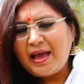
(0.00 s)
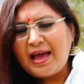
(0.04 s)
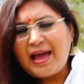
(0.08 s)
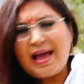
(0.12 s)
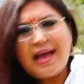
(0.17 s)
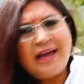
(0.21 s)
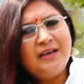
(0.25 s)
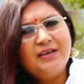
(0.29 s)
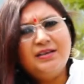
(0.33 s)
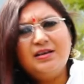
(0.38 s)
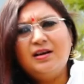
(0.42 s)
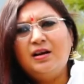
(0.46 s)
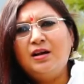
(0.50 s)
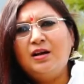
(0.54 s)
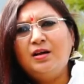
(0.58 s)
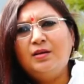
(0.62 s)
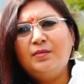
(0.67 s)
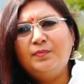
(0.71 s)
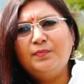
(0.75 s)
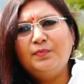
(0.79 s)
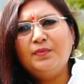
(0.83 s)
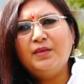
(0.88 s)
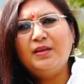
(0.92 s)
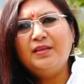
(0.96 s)
and
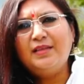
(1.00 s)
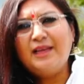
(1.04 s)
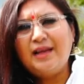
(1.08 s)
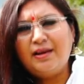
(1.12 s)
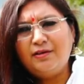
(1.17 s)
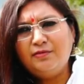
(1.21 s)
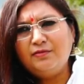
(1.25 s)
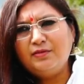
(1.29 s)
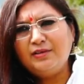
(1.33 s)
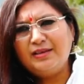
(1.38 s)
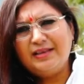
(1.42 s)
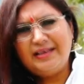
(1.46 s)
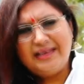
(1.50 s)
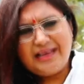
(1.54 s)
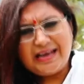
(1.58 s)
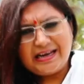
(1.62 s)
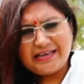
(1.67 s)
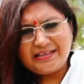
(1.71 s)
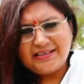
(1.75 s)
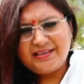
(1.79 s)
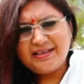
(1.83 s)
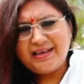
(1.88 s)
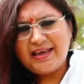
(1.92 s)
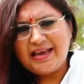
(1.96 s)
um, then
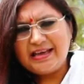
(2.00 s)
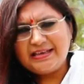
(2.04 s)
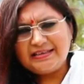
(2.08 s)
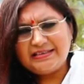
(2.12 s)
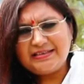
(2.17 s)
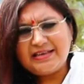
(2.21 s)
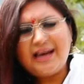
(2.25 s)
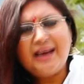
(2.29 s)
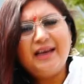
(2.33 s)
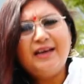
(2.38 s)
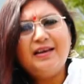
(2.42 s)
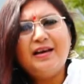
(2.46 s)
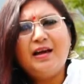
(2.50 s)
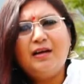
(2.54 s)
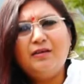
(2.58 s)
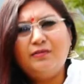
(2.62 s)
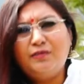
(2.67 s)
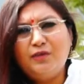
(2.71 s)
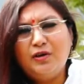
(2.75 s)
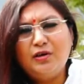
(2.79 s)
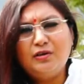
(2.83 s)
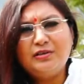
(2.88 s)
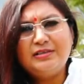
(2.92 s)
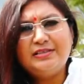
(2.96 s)
get the case study done
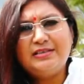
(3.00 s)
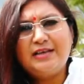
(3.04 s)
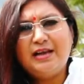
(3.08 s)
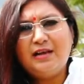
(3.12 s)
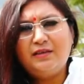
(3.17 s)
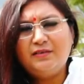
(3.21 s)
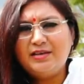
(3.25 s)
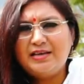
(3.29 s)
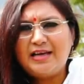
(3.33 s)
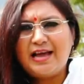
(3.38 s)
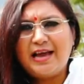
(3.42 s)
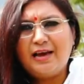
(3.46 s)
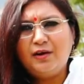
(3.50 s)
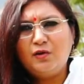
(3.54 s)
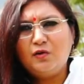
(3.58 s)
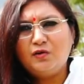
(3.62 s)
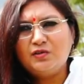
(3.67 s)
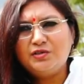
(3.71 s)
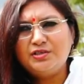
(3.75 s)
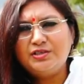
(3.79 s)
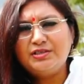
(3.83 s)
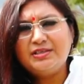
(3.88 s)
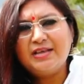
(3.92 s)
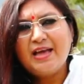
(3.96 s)
for yourself, the
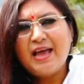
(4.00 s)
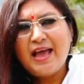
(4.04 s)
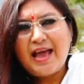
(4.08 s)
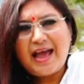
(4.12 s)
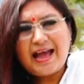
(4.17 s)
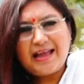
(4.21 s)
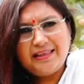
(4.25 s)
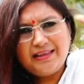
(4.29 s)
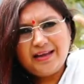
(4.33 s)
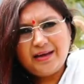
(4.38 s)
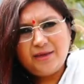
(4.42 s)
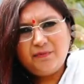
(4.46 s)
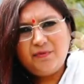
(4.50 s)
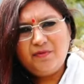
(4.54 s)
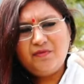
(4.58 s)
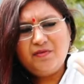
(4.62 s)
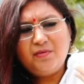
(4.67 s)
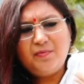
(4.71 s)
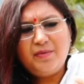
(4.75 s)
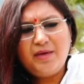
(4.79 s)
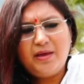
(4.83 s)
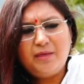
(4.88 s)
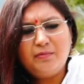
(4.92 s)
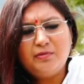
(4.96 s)
diagnosis, and then we
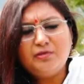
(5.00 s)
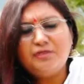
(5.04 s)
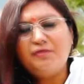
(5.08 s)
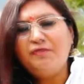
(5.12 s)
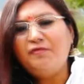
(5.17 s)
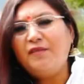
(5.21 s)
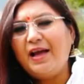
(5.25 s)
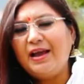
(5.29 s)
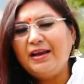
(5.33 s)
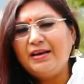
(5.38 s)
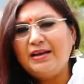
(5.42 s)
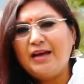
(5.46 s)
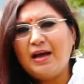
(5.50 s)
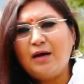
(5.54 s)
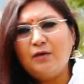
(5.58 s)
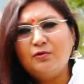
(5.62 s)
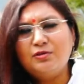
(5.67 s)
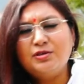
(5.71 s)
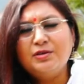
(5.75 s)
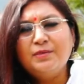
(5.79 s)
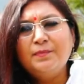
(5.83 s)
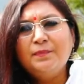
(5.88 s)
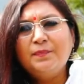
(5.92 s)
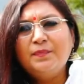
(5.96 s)
will be able to find
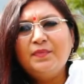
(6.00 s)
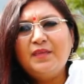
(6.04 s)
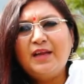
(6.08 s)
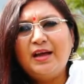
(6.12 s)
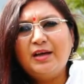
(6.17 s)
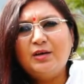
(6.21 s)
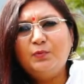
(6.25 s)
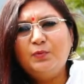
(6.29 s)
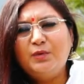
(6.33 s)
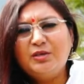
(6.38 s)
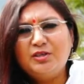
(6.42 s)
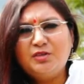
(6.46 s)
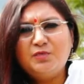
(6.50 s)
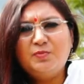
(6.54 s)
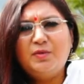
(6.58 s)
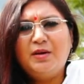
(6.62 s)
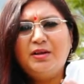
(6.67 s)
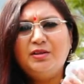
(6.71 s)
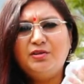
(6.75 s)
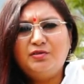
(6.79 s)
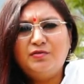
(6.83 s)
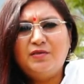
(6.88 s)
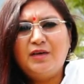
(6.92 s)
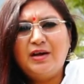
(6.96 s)
out that which
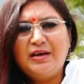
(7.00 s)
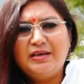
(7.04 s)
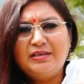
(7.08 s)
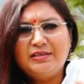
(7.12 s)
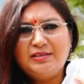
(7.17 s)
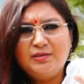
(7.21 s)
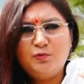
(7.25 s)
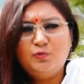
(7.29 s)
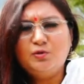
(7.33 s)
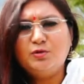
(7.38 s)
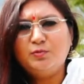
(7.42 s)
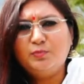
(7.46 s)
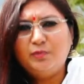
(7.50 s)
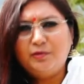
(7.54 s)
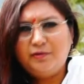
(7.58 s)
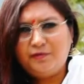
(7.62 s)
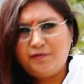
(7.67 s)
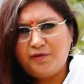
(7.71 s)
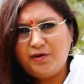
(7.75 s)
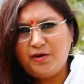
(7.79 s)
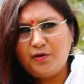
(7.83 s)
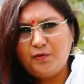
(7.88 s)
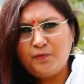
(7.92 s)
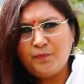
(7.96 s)
mantra is suitable
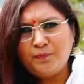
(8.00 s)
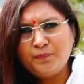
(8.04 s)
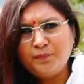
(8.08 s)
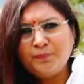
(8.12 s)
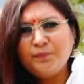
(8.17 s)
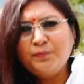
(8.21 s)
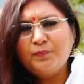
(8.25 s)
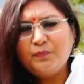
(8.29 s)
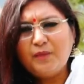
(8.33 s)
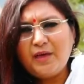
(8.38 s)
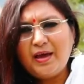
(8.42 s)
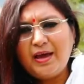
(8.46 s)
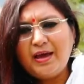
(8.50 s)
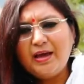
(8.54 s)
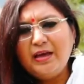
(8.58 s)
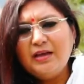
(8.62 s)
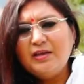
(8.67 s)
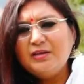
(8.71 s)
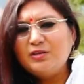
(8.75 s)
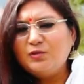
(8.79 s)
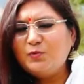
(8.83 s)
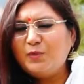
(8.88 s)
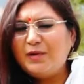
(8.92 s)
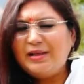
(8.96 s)
for you. Okay,
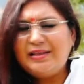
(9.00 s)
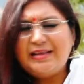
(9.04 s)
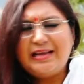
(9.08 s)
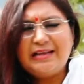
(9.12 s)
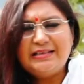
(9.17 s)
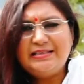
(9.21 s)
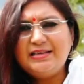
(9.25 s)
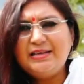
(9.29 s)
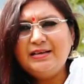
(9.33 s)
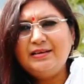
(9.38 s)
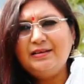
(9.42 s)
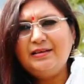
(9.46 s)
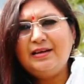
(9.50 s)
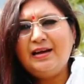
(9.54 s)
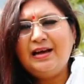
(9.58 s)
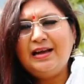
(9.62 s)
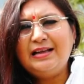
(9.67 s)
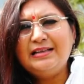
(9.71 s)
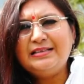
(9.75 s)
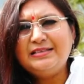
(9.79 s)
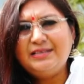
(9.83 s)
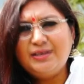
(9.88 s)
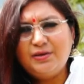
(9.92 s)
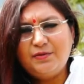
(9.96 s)
so well, that's it.
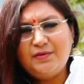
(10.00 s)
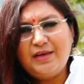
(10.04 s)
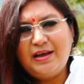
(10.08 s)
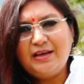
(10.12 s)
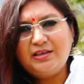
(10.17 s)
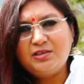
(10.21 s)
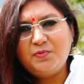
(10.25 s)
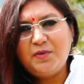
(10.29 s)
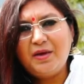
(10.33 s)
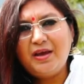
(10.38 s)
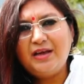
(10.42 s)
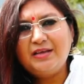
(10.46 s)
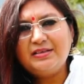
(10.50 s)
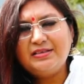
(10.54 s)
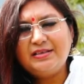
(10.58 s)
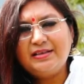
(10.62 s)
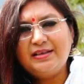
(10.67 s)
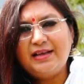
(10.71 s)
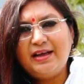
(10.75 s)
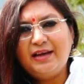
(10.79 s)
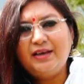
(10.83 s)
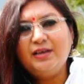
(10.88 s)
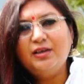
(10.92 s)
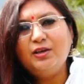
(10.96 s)
I'll see you next week.
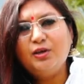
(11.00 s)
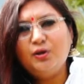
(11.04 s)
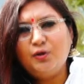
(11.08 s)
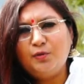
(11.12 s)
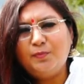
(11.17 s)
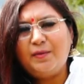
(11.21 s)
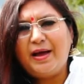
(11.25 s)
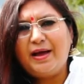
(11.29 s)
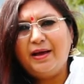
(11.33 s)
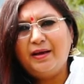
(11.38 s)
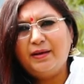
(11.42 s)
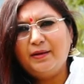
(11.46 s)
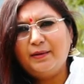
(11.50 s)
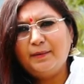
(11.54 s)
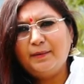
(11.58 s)
Till then, goodbye.